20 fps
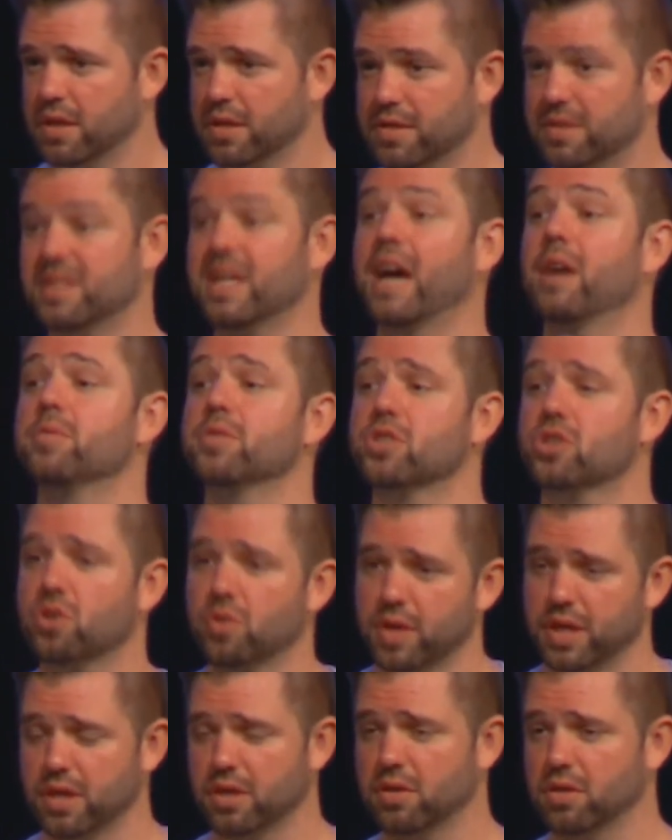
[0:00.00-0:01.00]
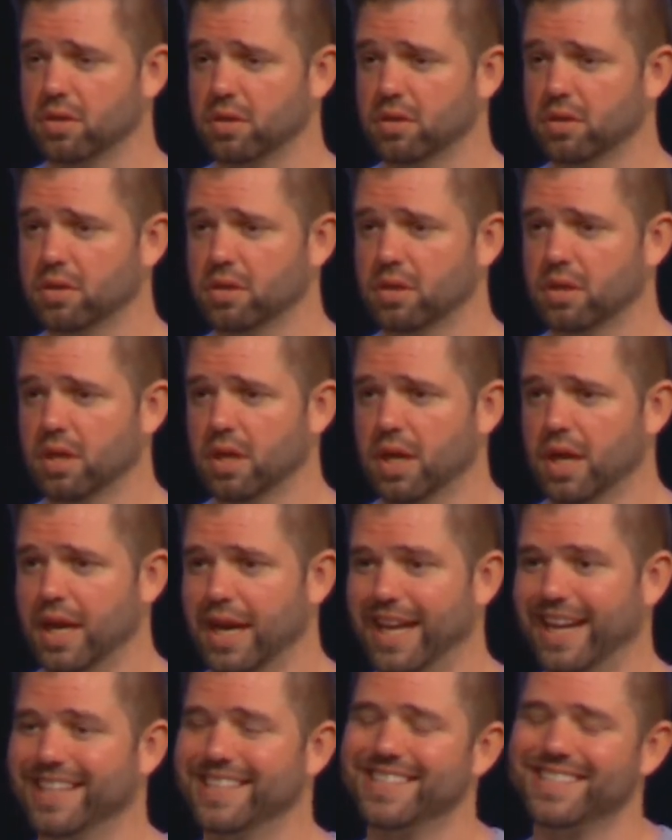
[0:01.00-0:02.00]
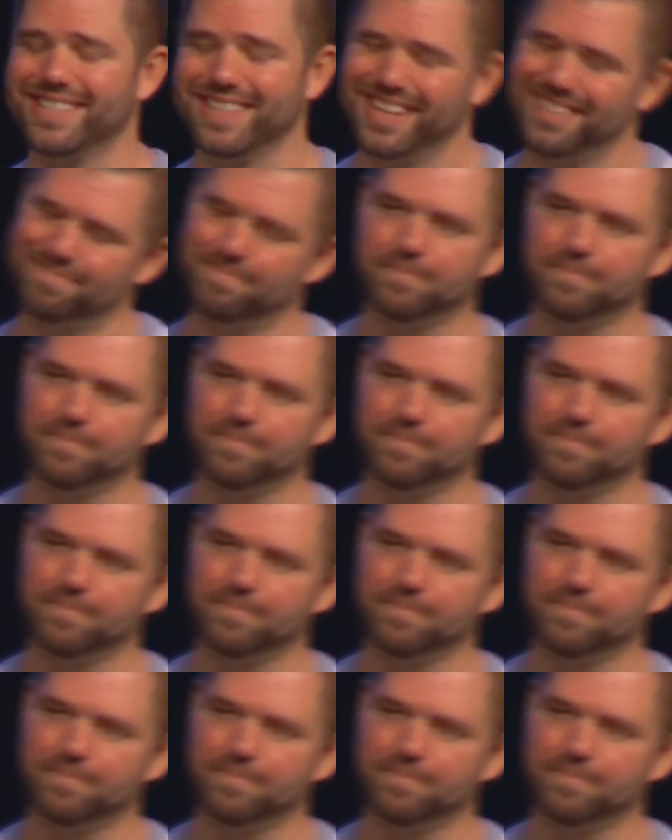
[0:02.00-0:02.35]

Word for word: sounds critical, and it's